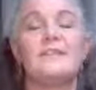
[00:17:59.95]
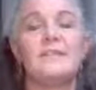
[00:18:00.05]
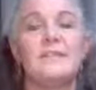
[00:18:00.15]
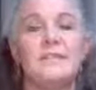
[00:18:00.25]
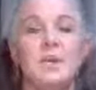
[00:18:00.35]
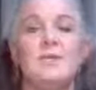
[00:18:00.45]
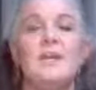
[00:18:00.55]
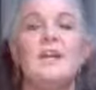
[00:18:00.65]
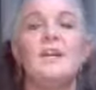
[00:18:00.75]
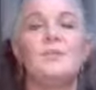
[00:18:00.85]
and just help
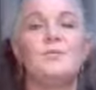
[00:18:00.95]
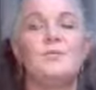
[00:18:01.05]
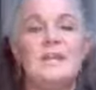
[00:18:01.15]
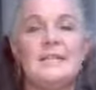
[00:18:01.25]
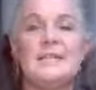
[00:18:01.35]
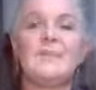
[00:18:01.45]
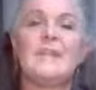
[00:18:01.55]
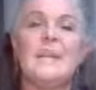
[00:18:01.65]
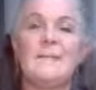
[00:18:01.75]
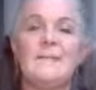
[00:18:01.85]
to bring in some of
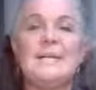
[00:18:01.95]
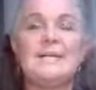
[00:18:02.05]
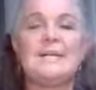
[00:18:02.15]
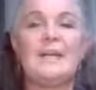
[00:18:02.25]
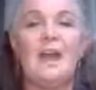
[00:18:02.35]
that peace and